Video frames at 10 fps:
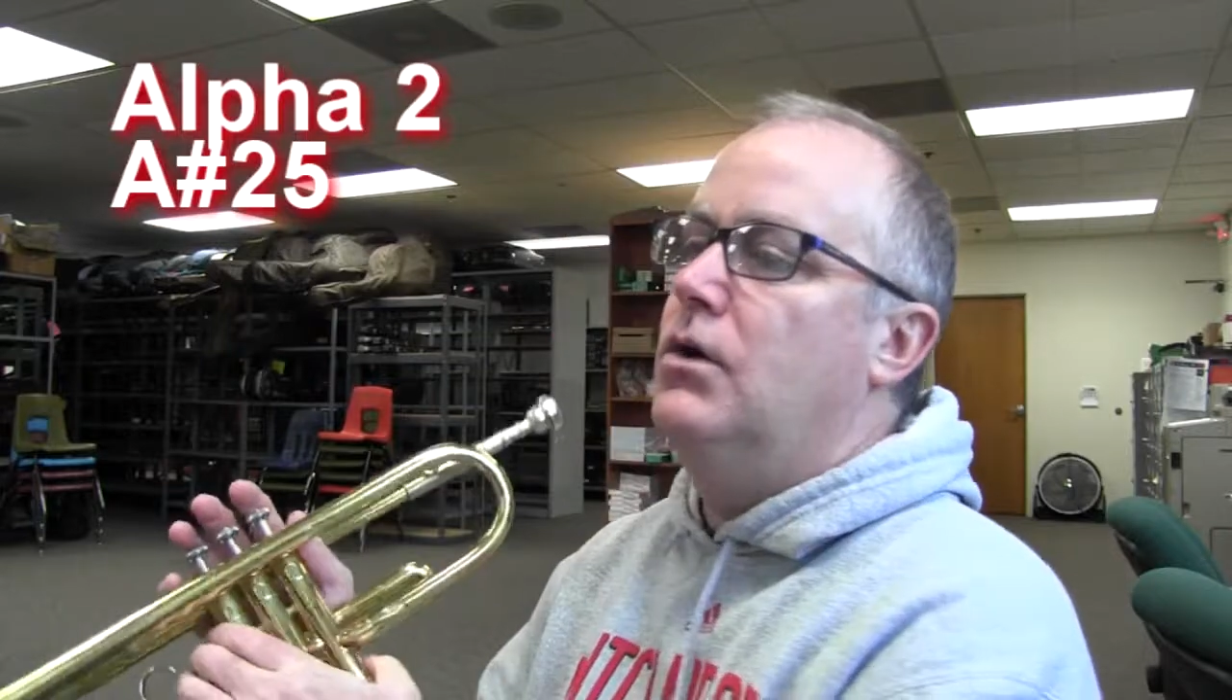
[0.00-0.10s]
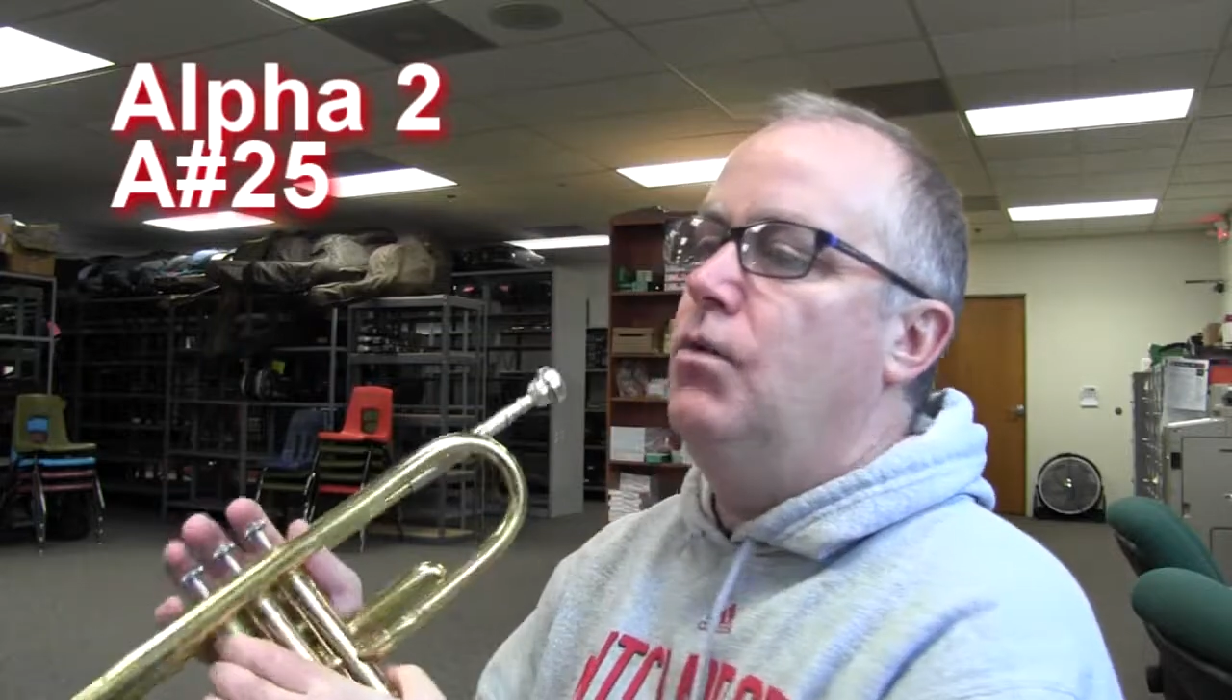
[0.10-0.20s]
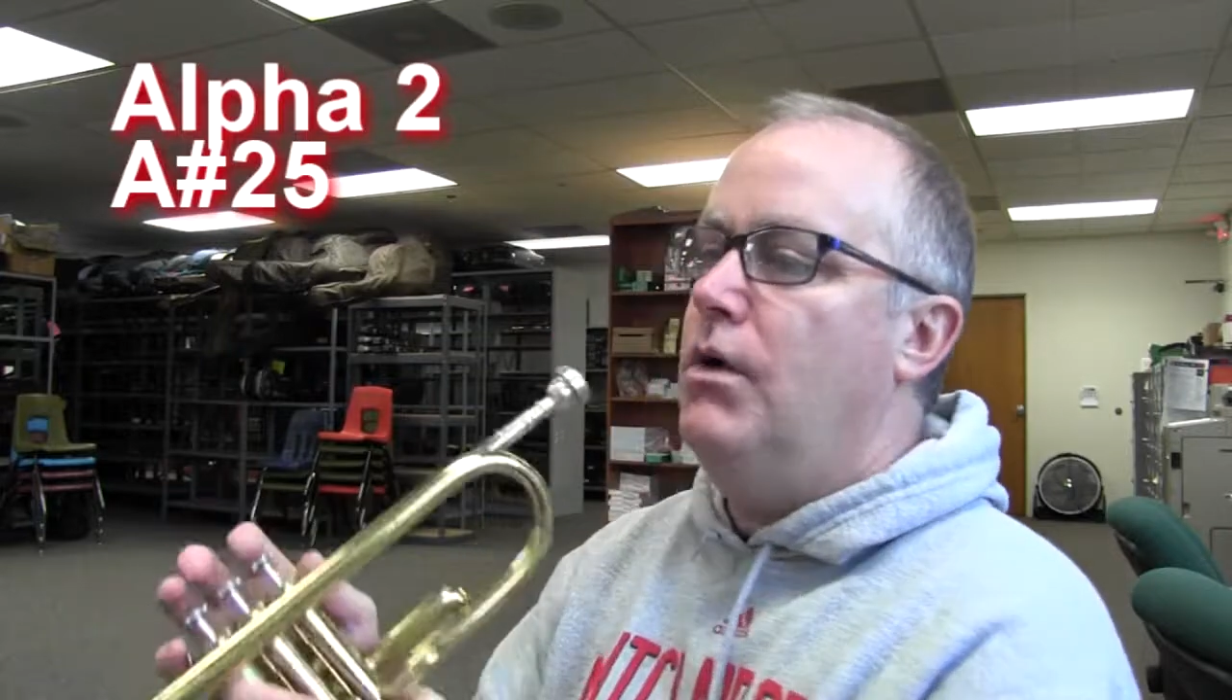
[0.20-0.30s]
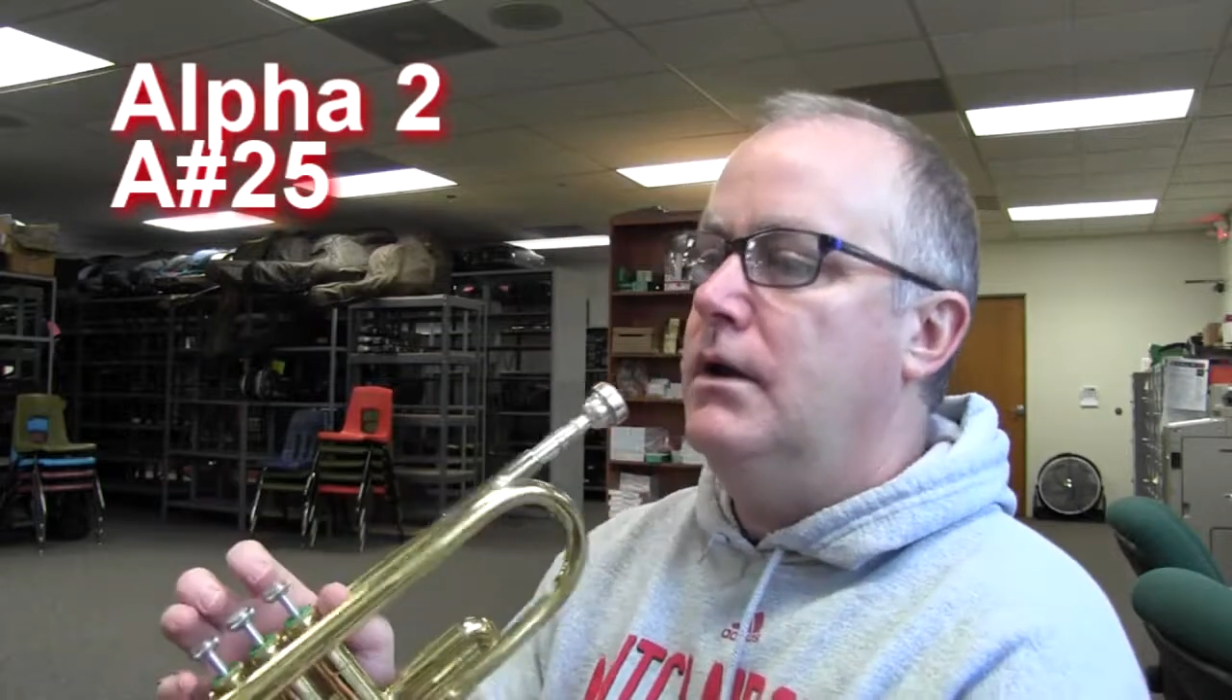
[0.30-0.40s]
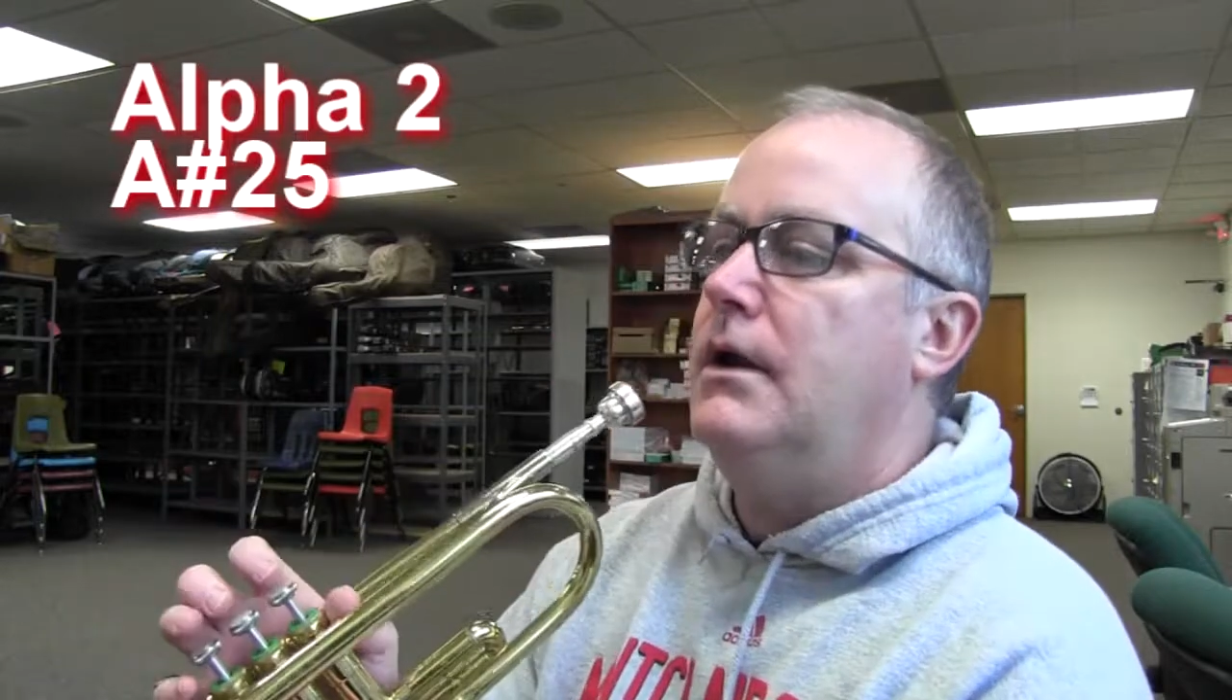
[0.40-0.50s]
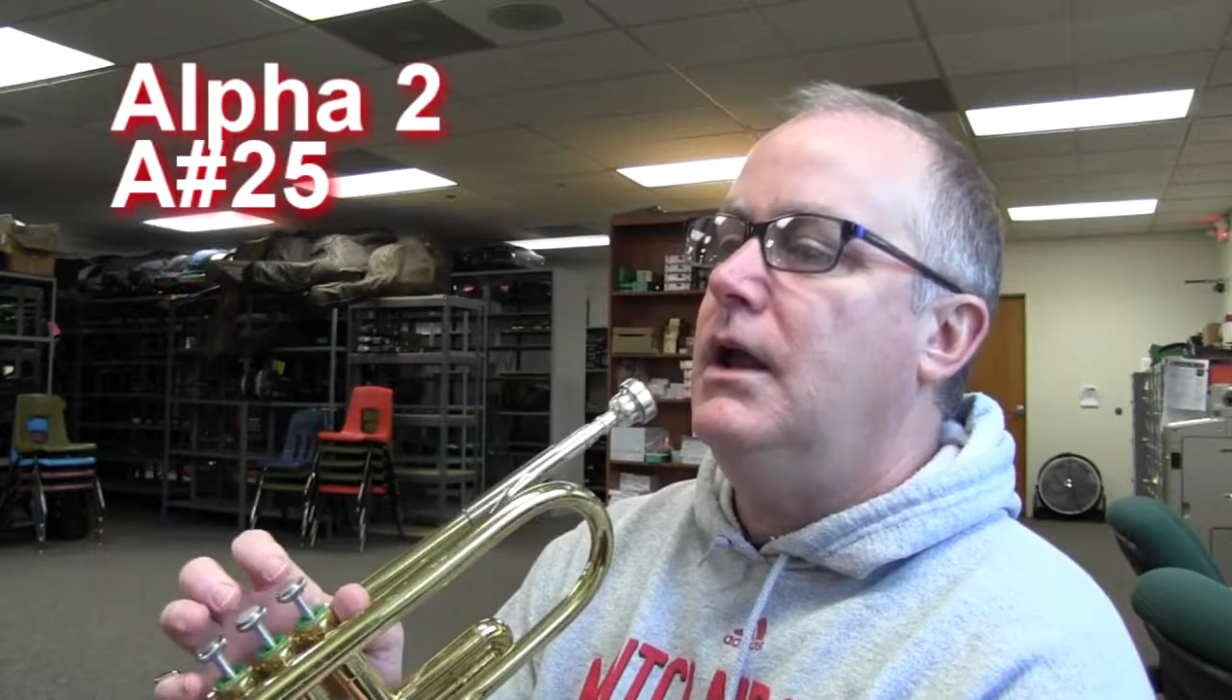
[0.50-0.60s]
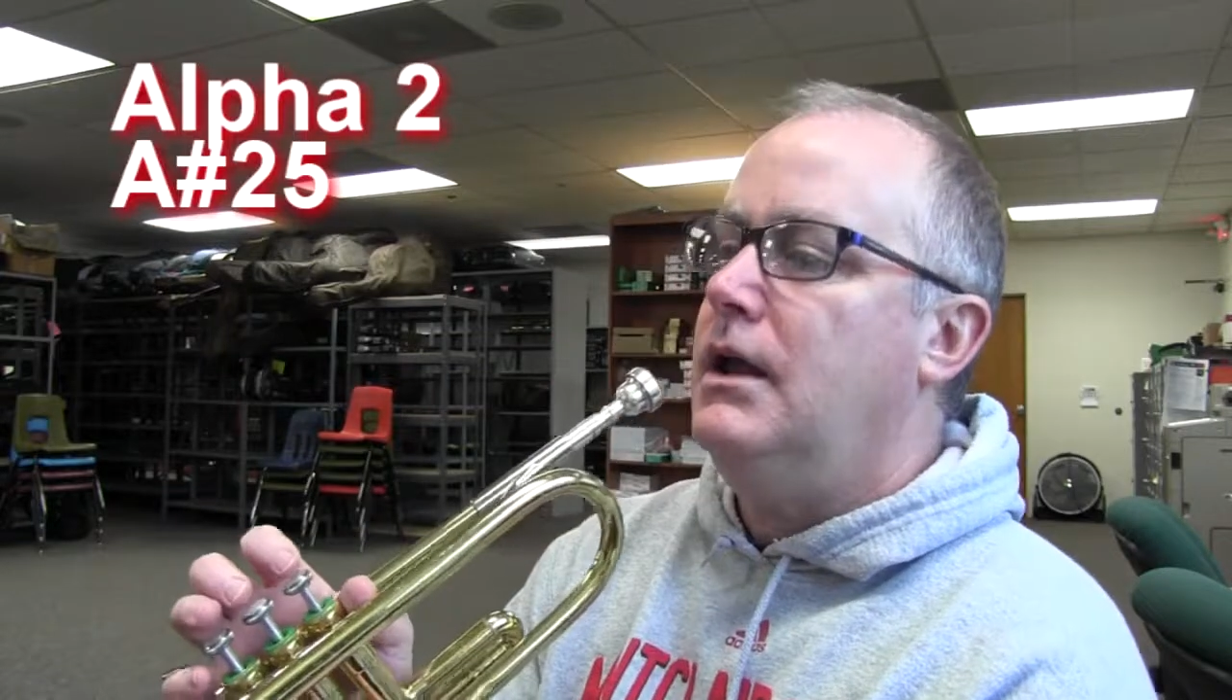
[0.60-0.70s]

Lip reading: 1